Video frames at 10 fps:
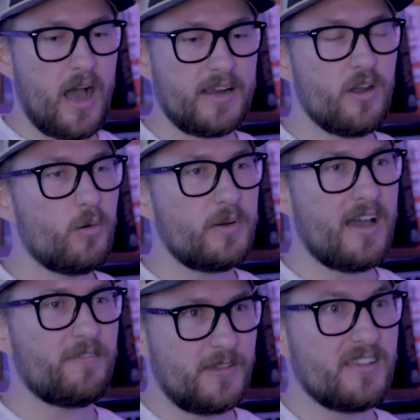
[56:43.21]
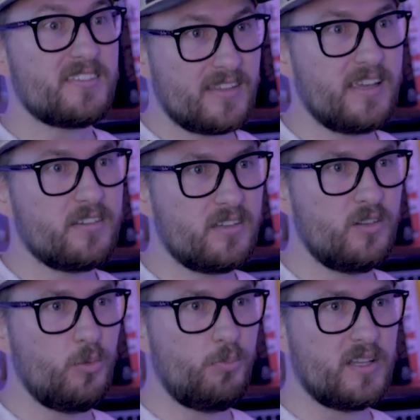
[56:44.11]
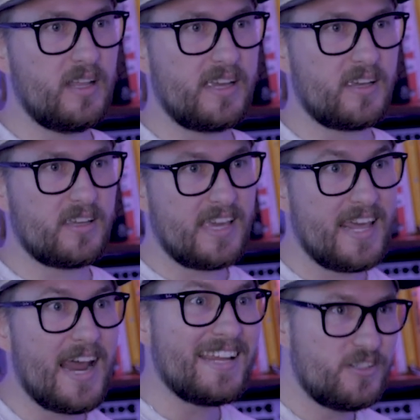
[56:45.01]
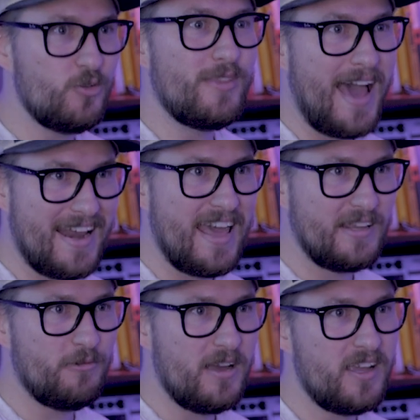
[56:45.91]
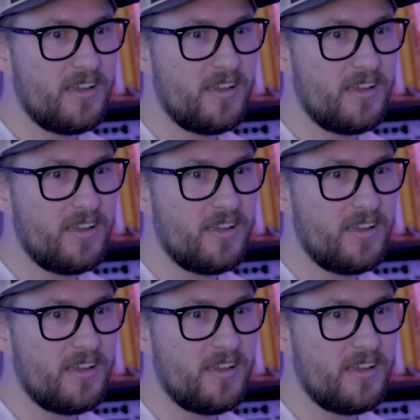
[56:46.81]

I know we have this thing to do, but like, can I do that anyway? Yeah.